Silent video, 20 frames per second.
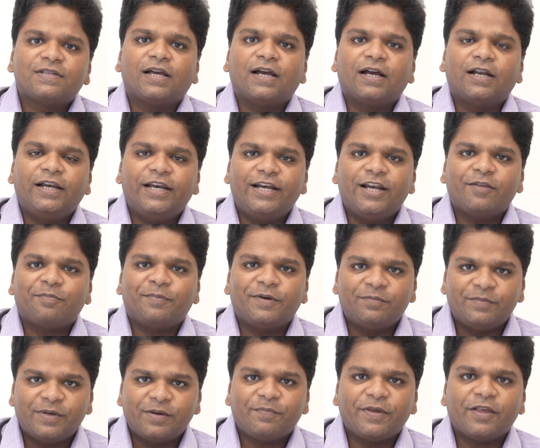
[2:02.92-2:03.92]
leadless
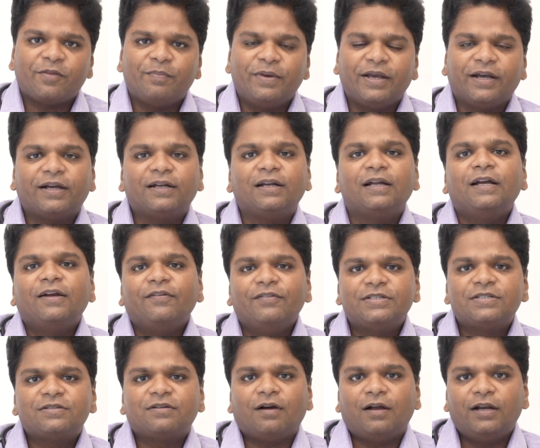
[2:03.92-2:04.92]
permanent pacemaker
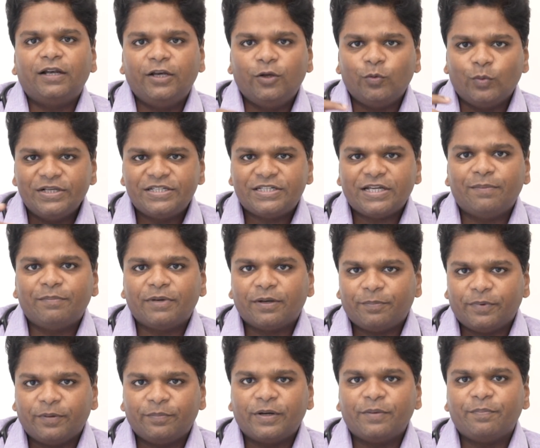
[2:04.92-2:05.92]
it's called dual chamber
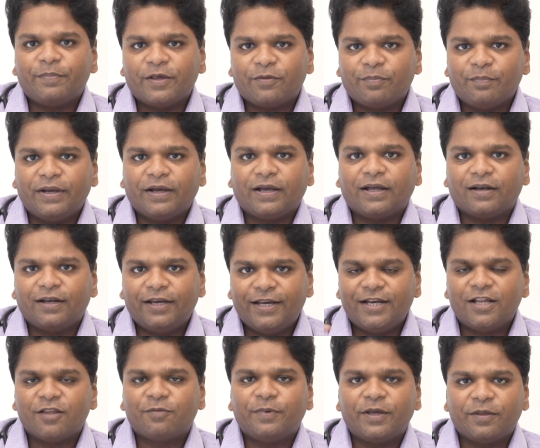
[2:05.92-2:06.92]
permanent pacemaker
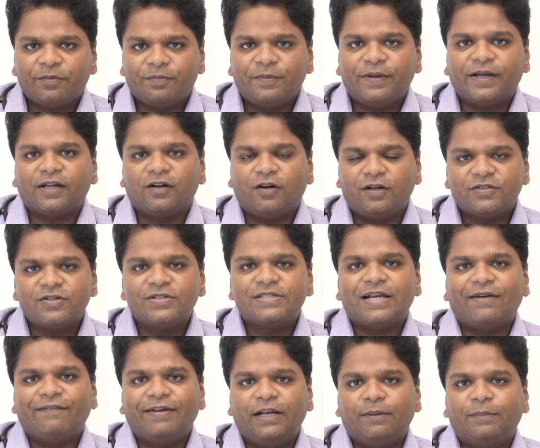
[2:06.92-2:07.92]
leadless pacemaker also is
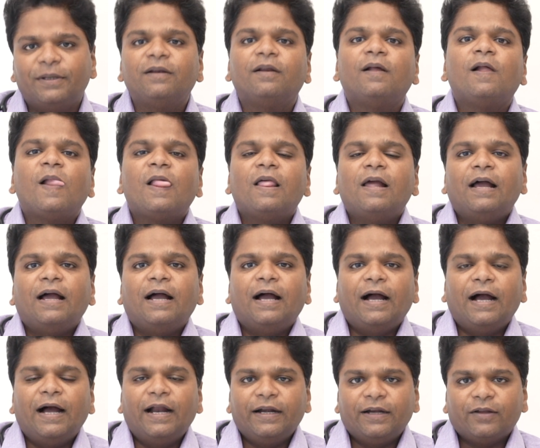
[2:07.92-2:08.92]
available
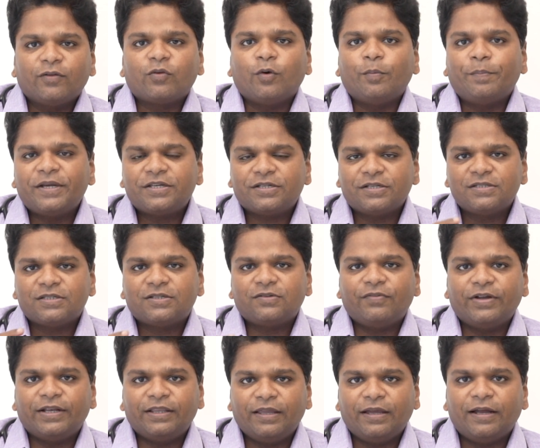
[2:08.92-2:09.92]
and so patients
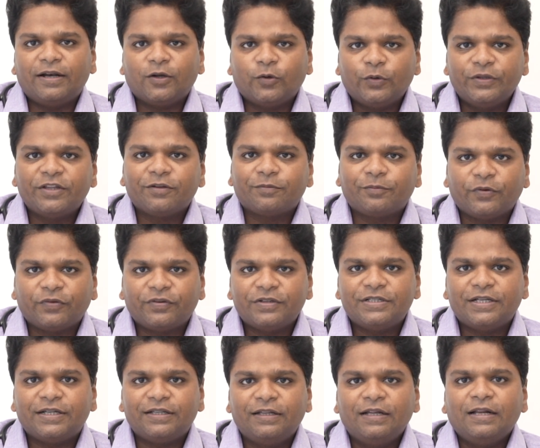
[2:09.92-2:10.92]
when they undergo this
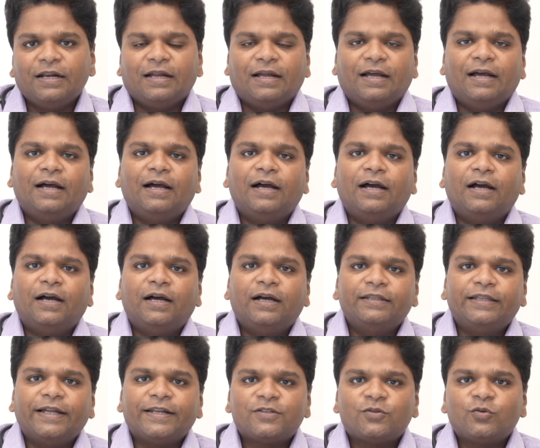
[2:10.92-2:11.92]
procedure
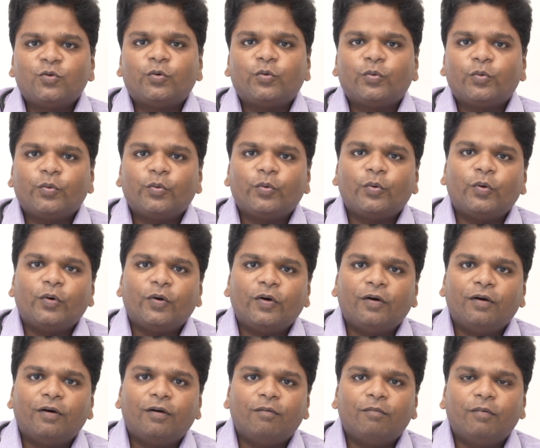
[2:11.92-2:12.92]
uh, there is
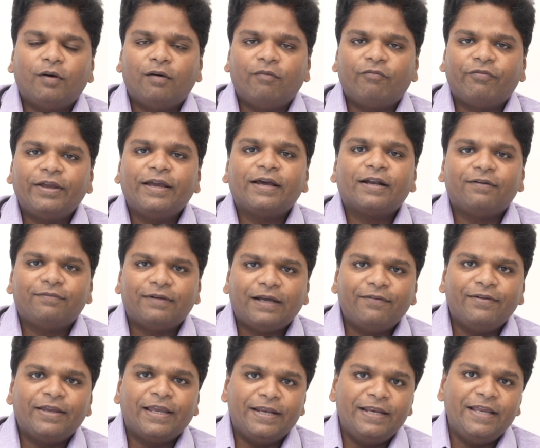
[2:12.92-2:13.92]
no uh, uh, fear of
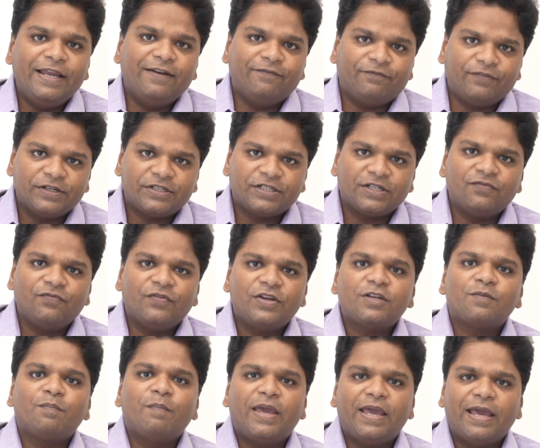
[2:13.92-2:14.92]
having any infection
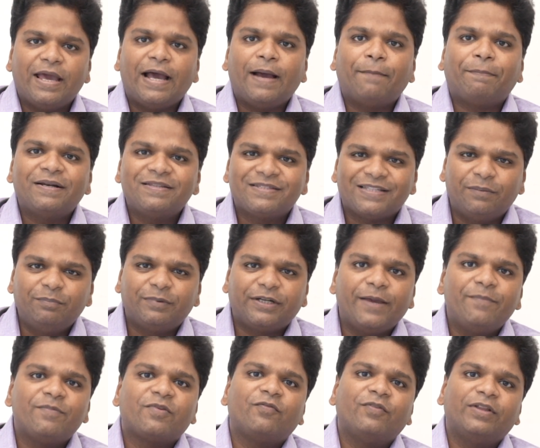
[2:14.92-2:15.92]
which may happen
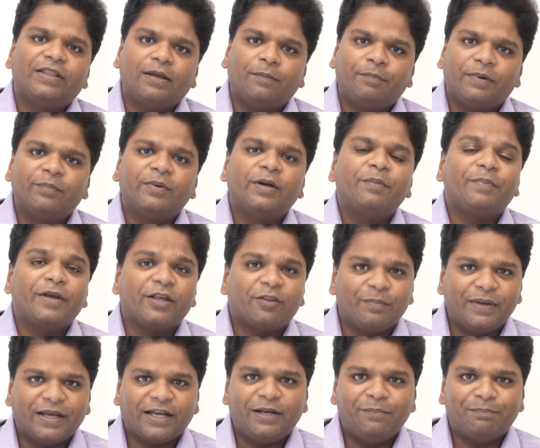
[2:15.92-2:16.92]
sometimes with a permanent
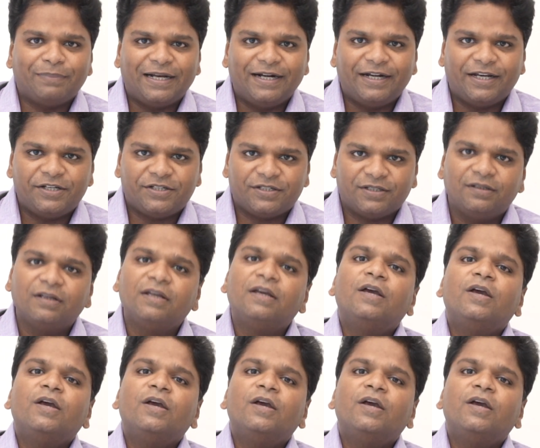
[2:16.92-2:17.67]
pacemaker implantation